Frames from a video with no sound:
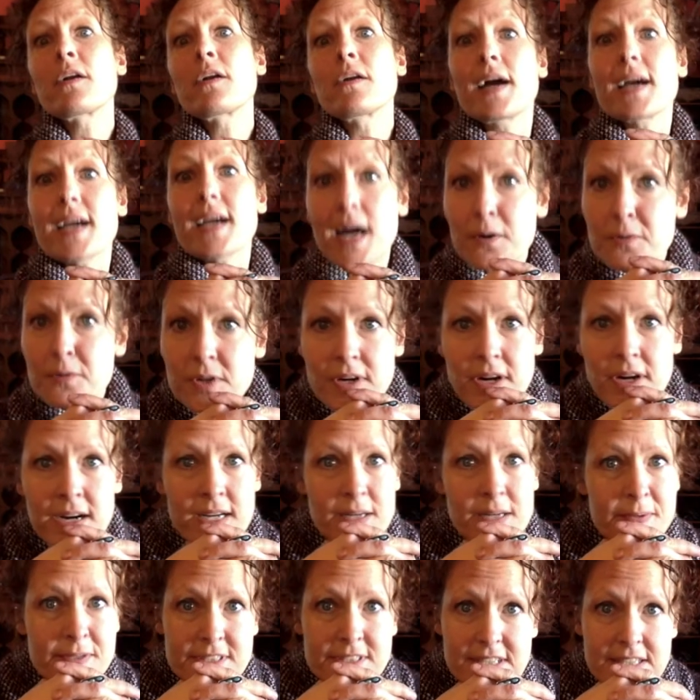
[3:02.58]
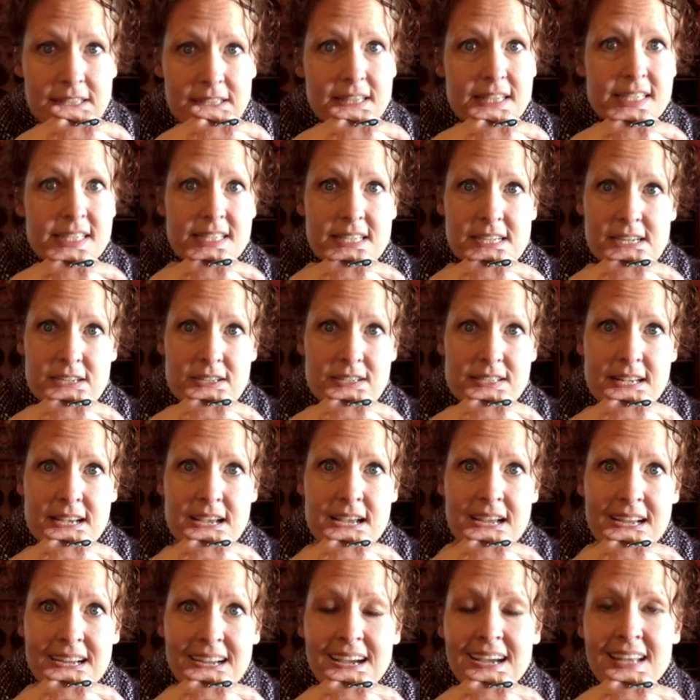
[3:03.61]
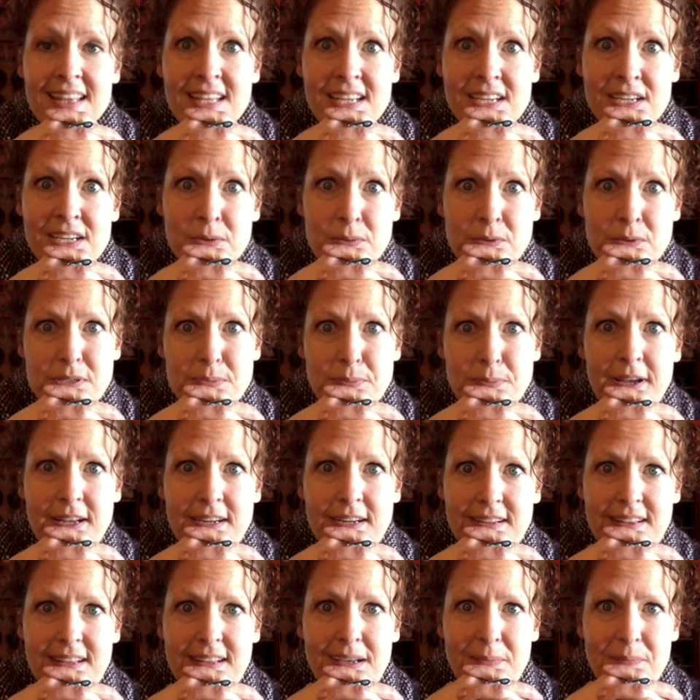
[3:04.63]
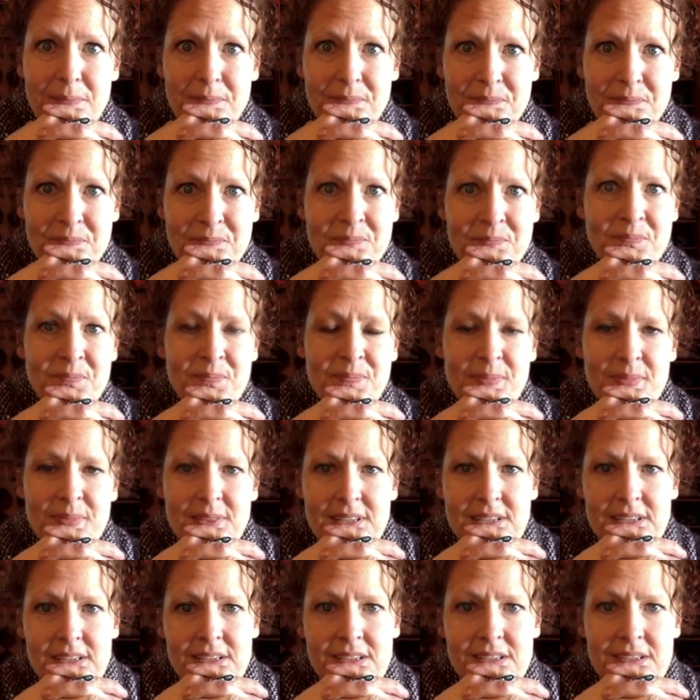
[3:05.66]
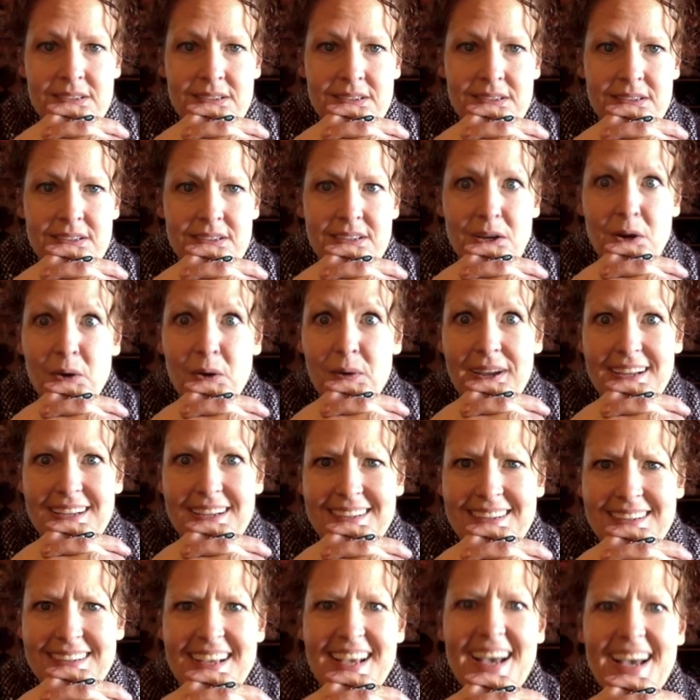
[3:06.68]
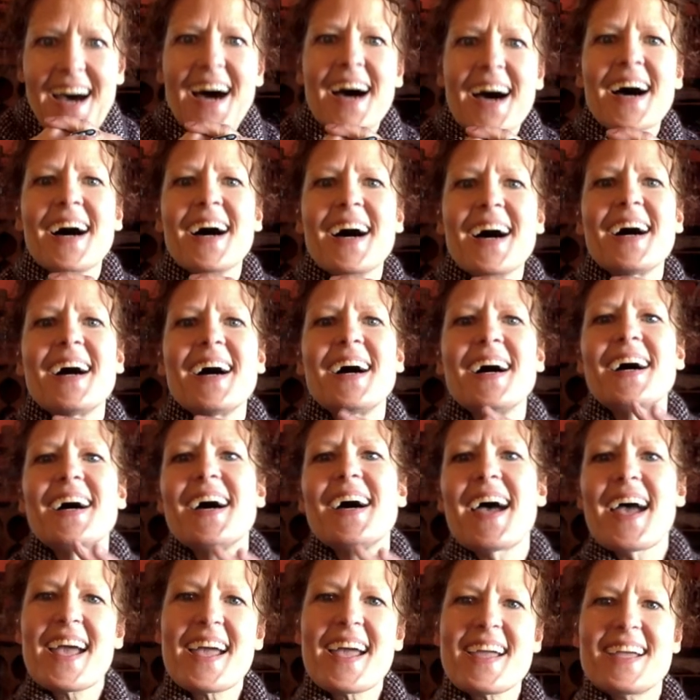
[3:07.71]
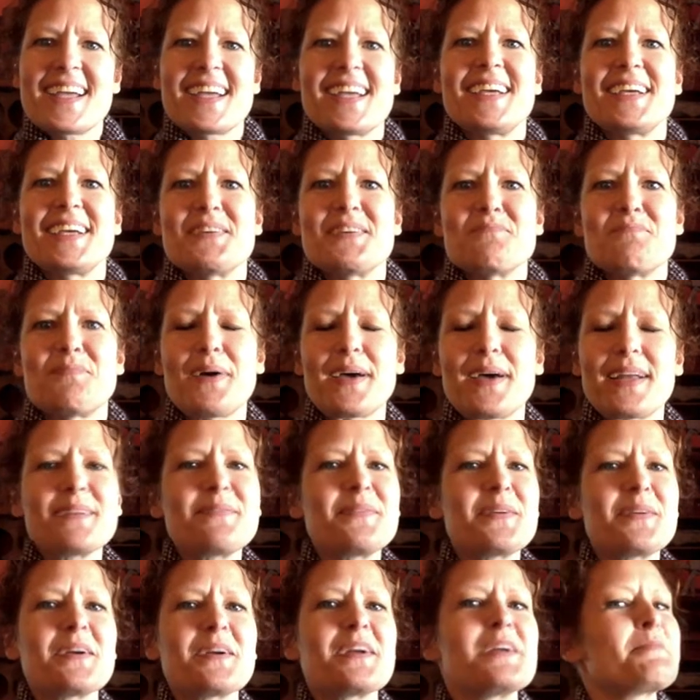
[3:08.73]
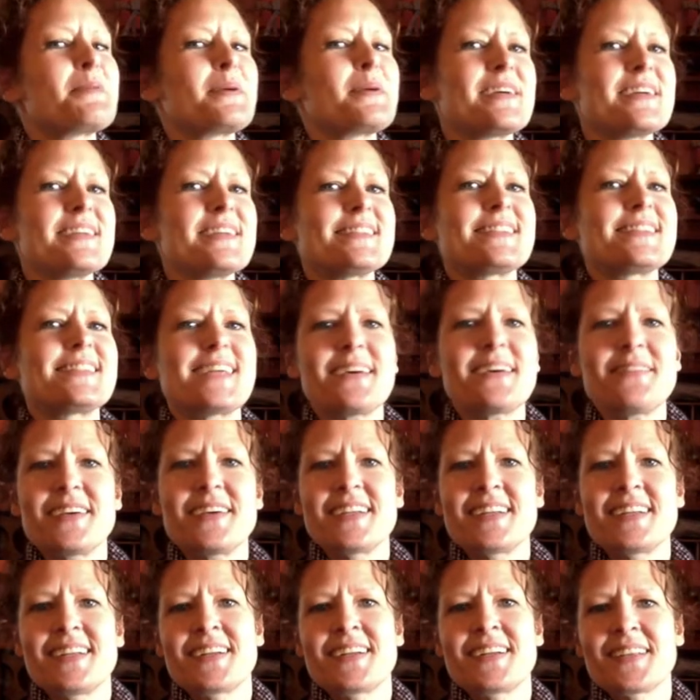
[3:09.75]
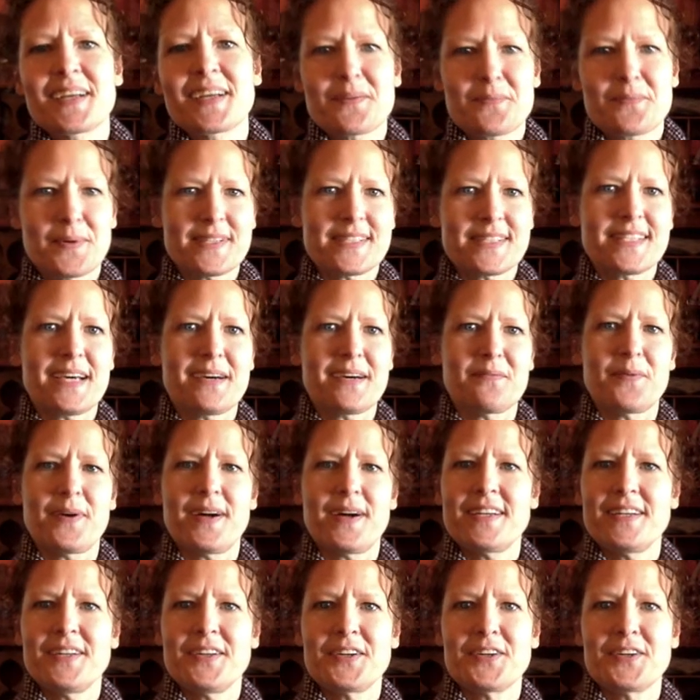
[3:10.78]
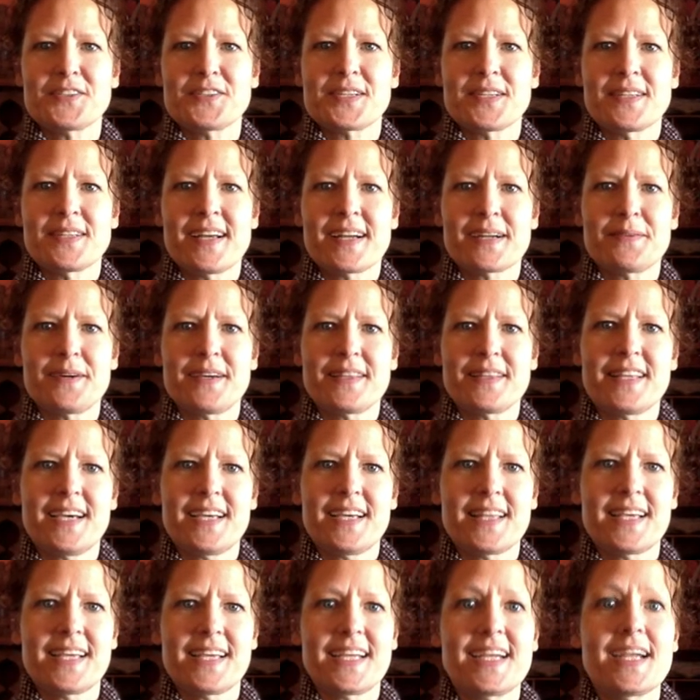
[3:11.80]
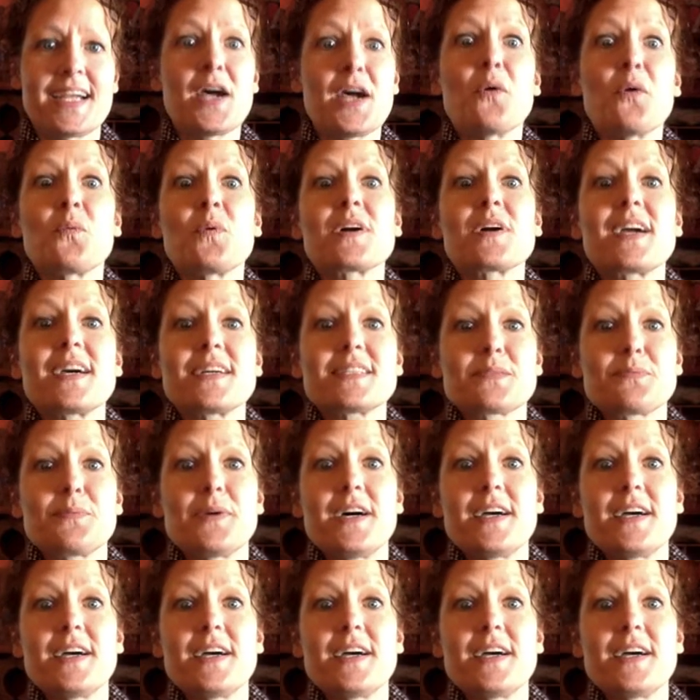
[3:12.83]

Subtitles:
counter arguments to the things that you're saying, and then you respond to them. Okay. Hey! But if you're in period 7 and you're like, what's up? Why did you go so long about that, lady? Well, guess what?